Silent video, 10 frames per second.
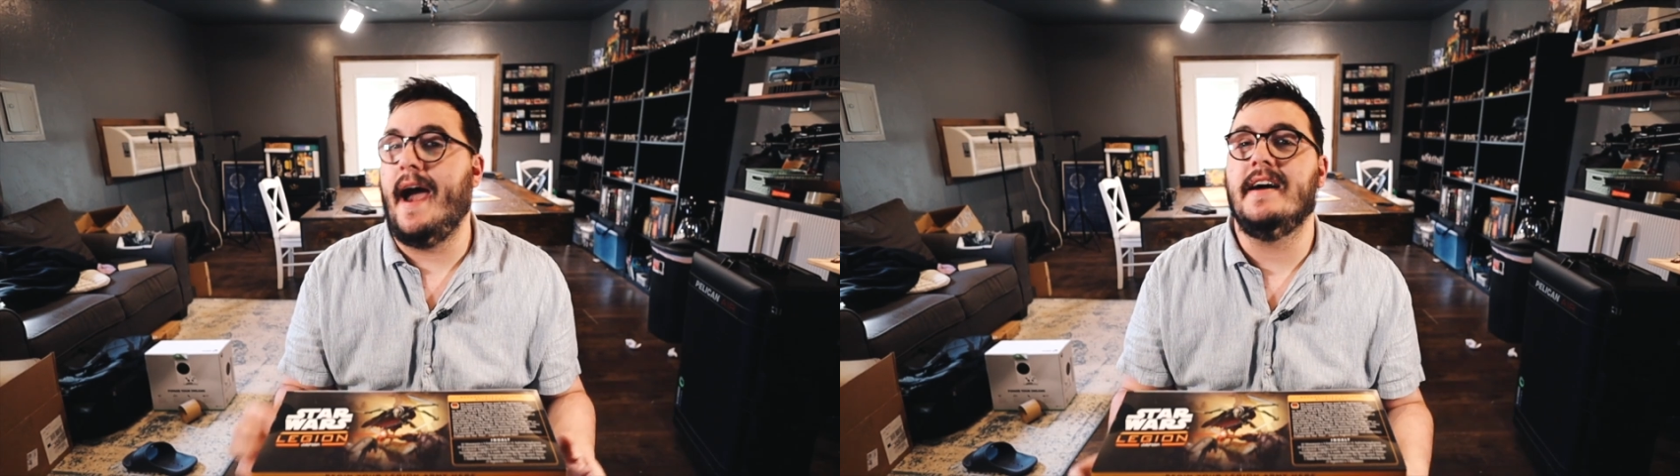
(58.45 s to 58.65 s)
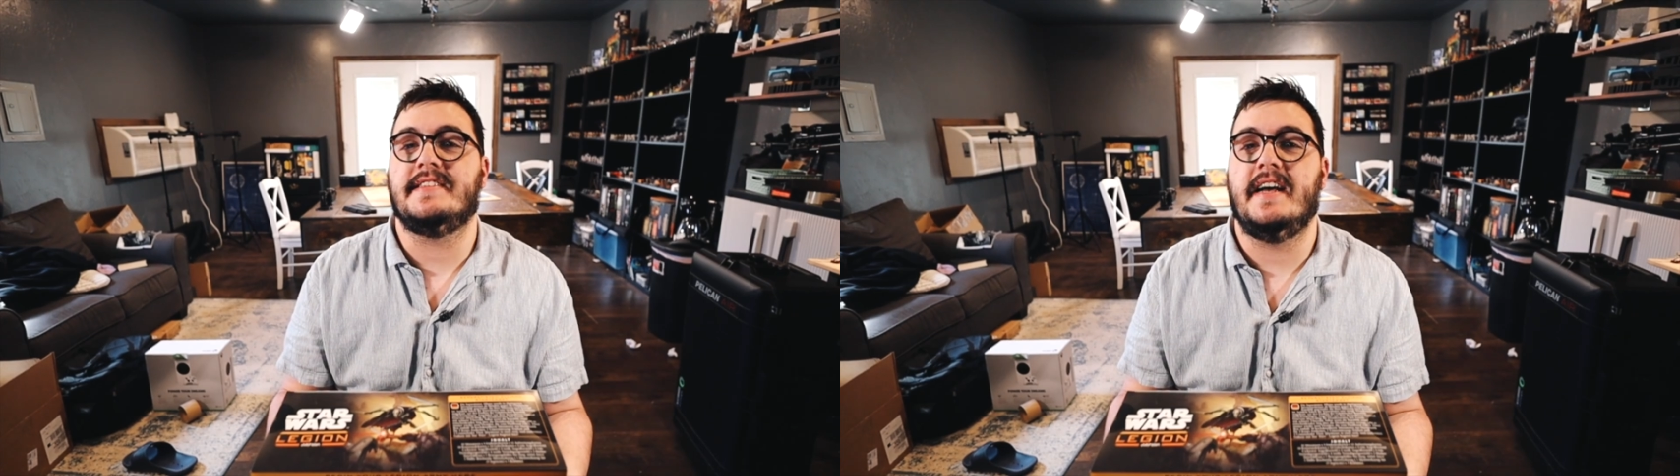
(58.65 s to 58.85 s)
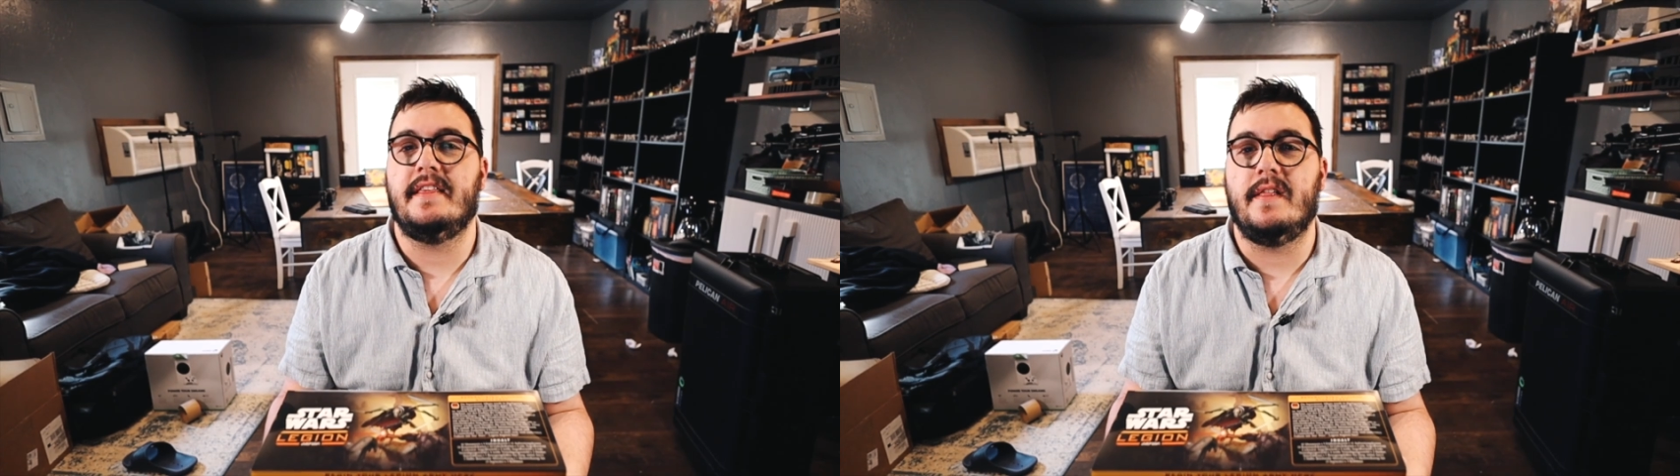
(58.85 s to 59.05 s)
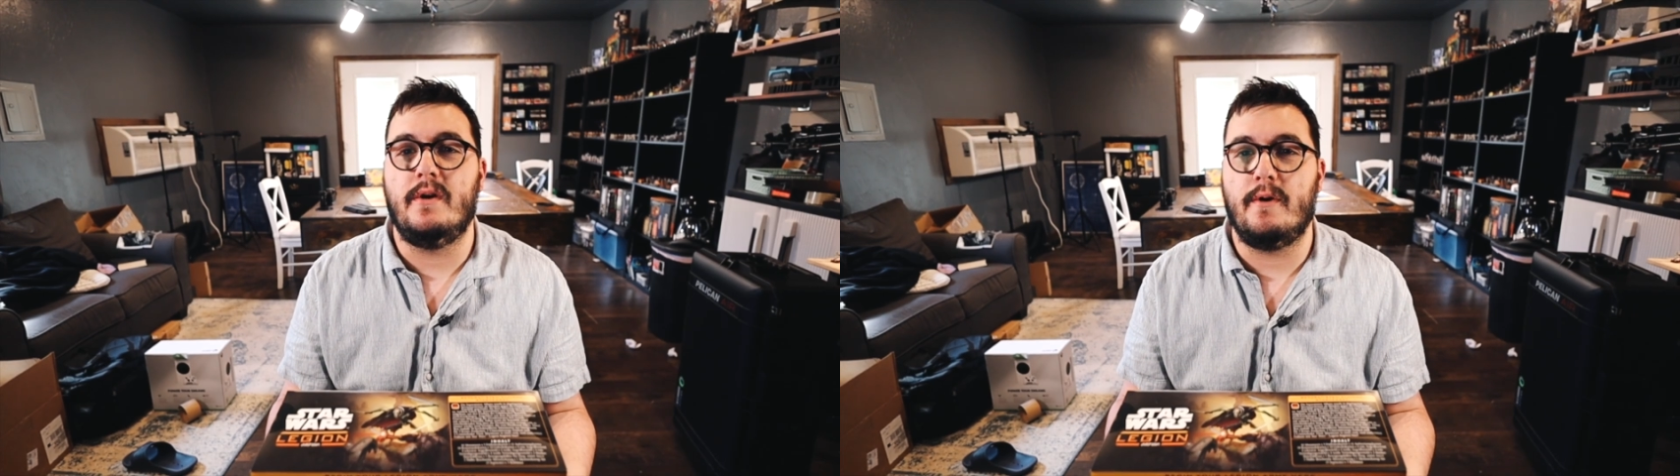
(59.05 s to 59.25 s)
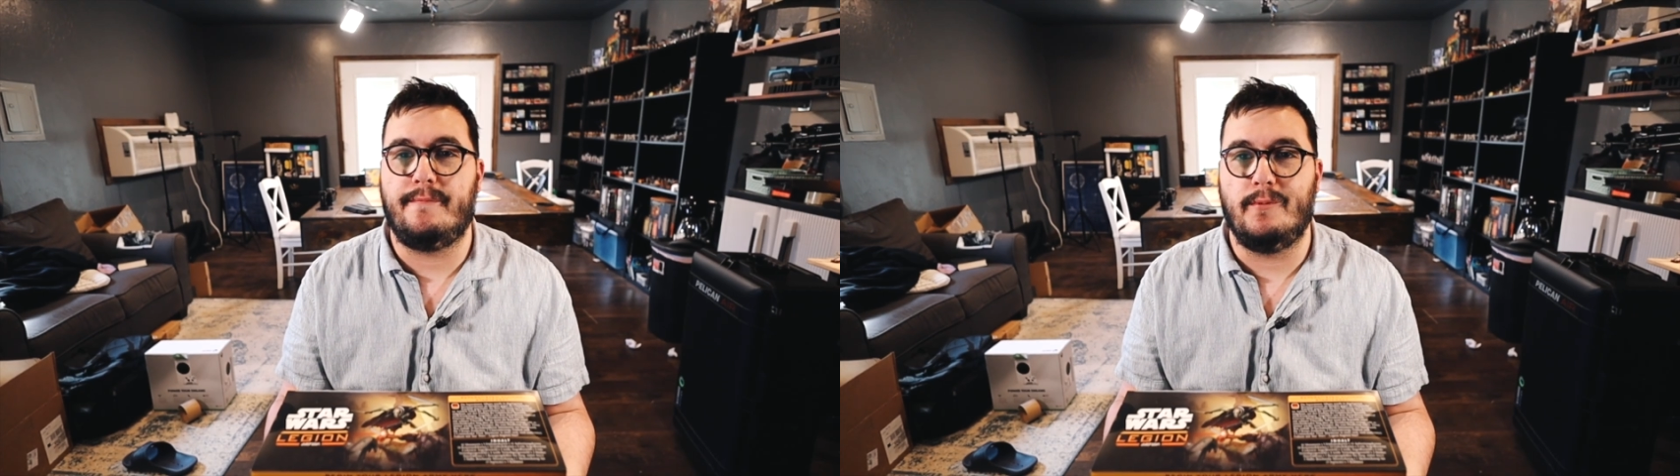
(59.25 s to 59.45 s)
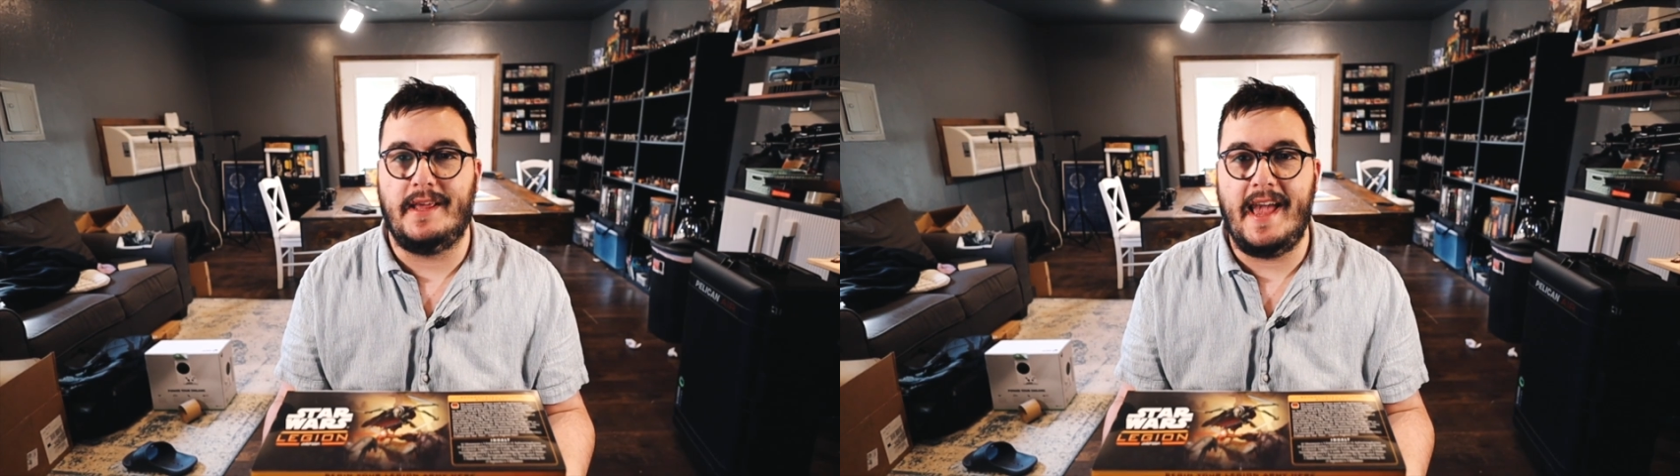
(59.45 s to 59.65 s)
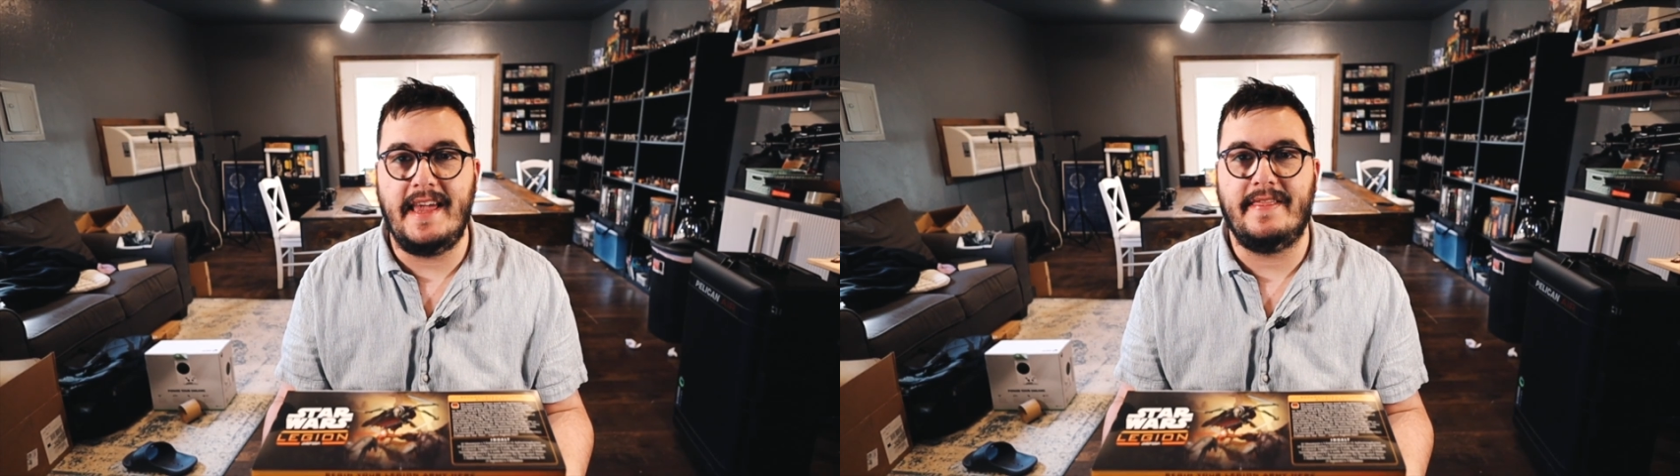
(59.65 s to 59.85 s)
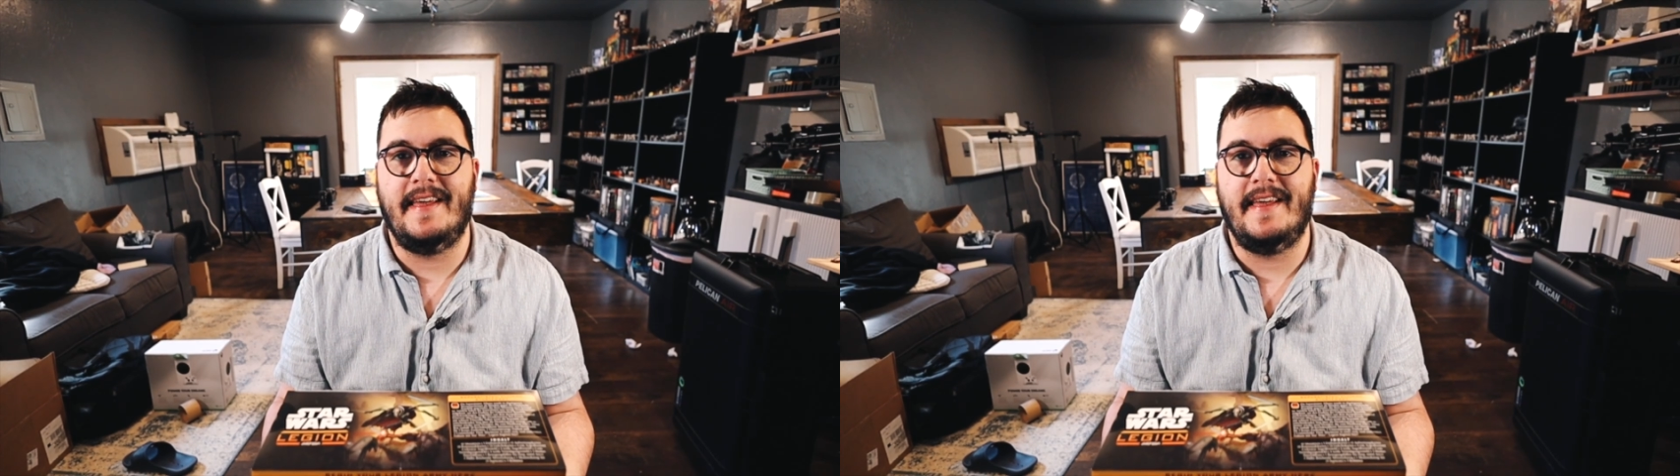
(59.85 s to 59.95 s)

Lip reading: outside of the lower 48,